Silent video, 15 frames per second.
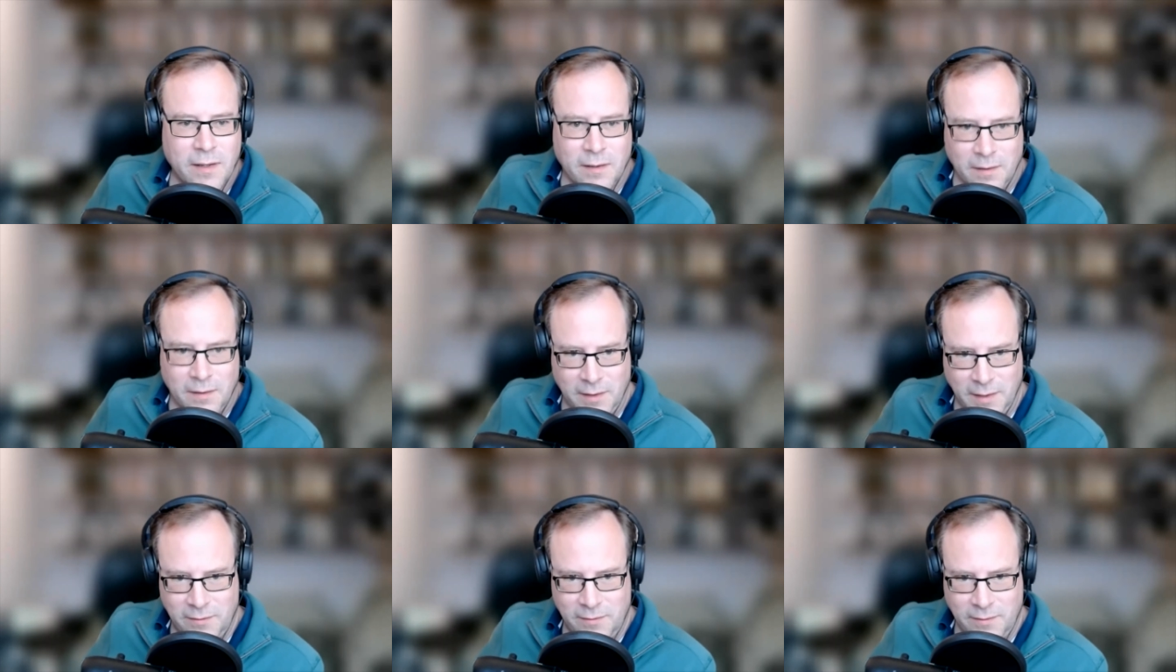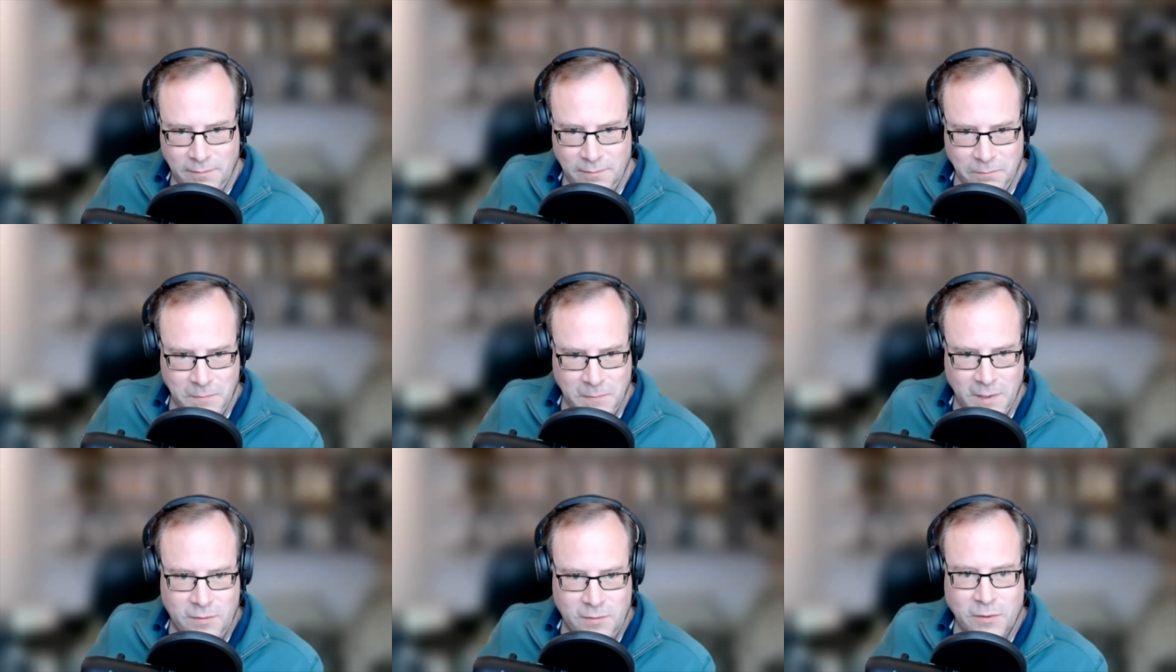This
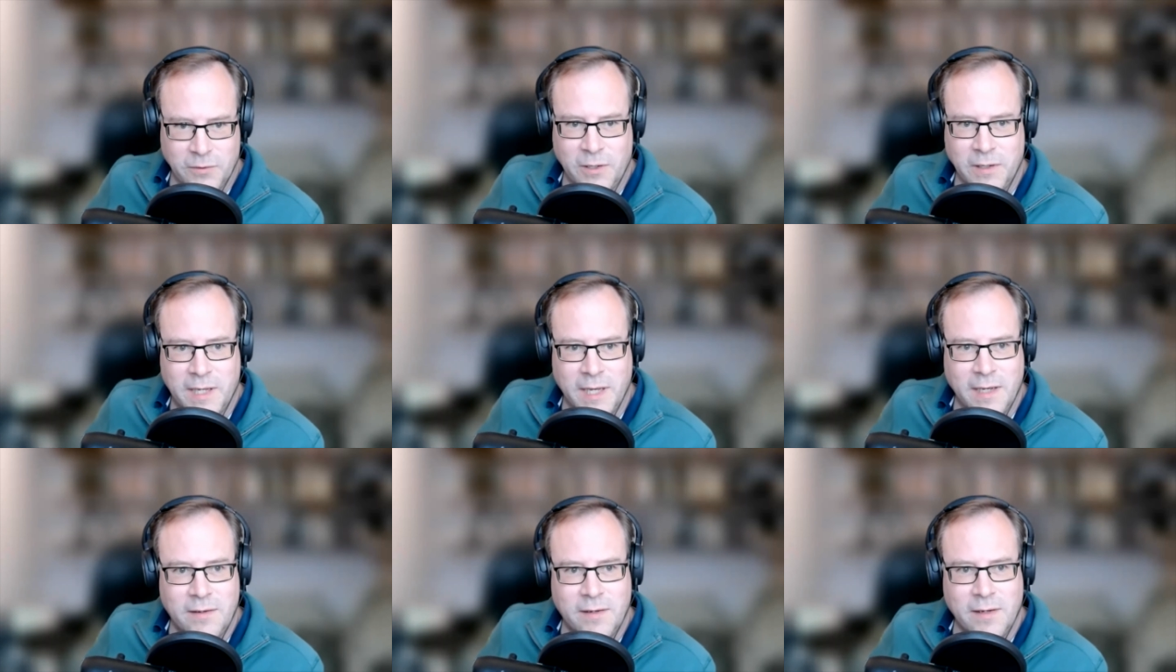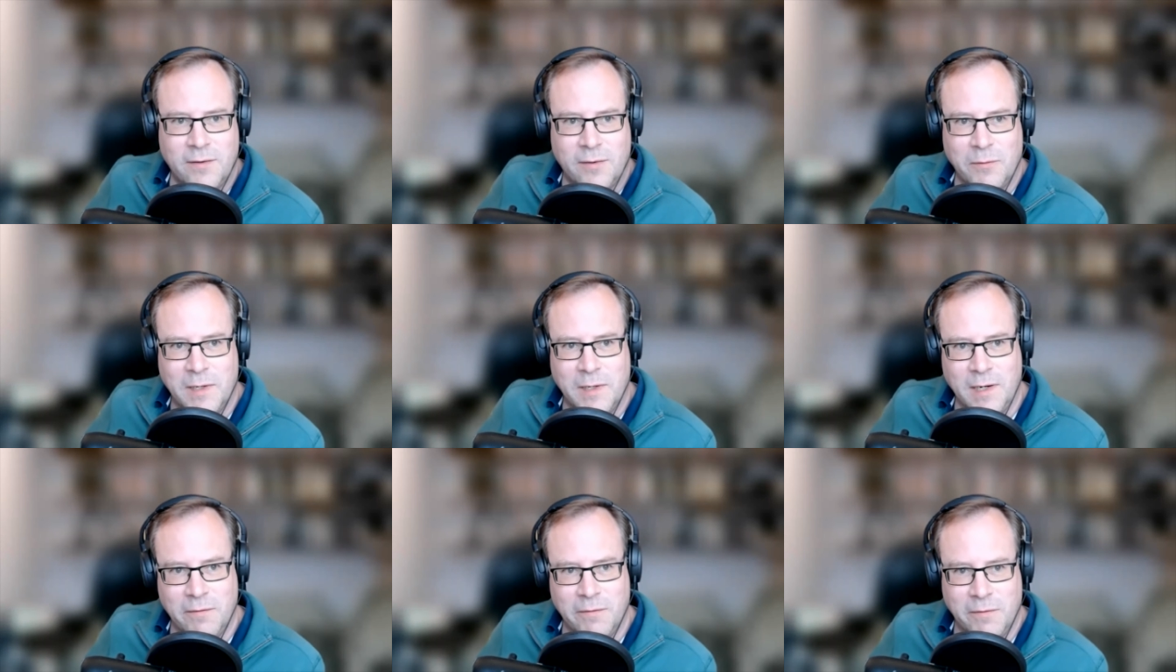this got truncated, so we
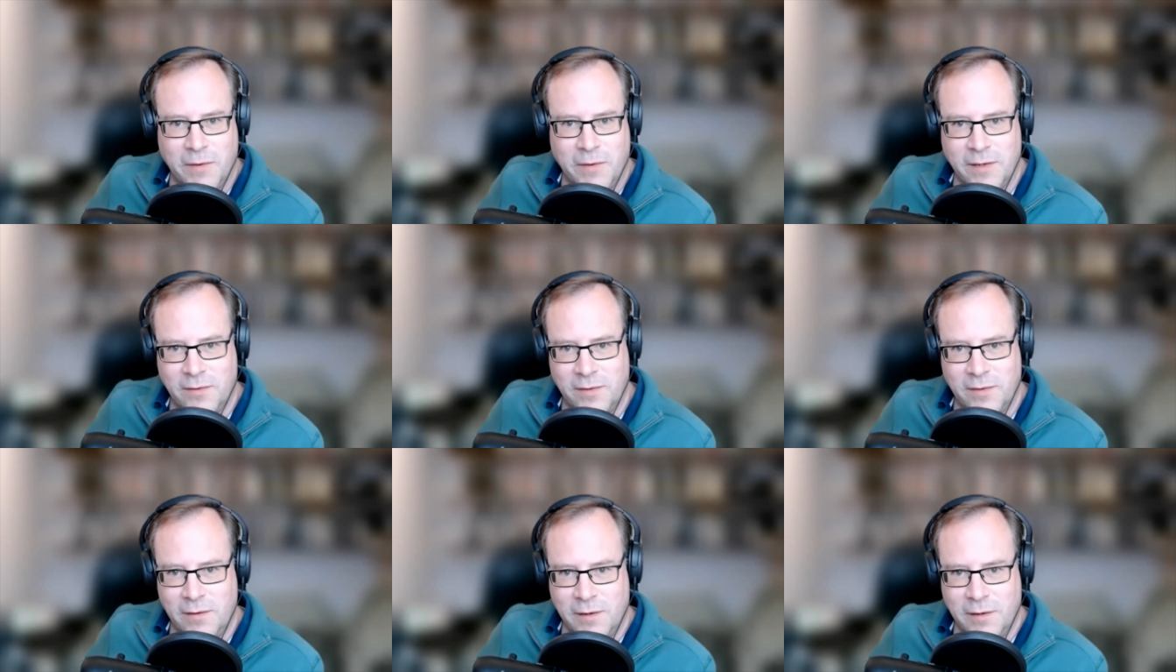delivered phase zero,